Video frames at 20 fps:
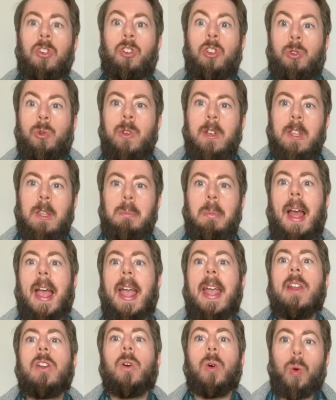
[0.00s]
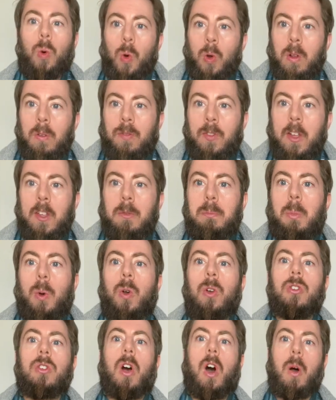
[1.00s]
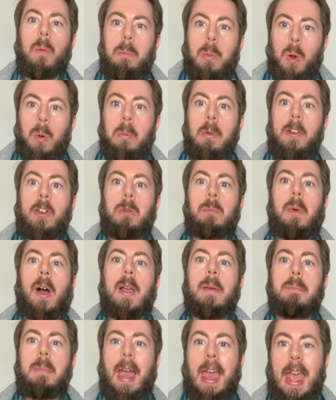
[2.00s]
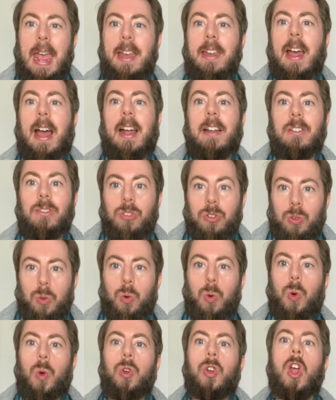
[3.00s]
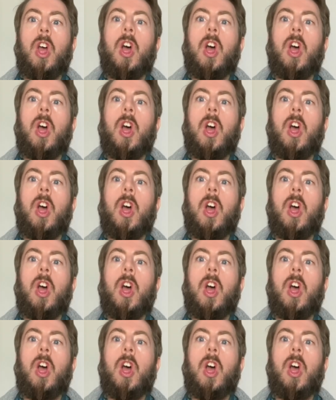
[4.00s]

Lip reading: Just to explain, all of these books are published by Pen and Sword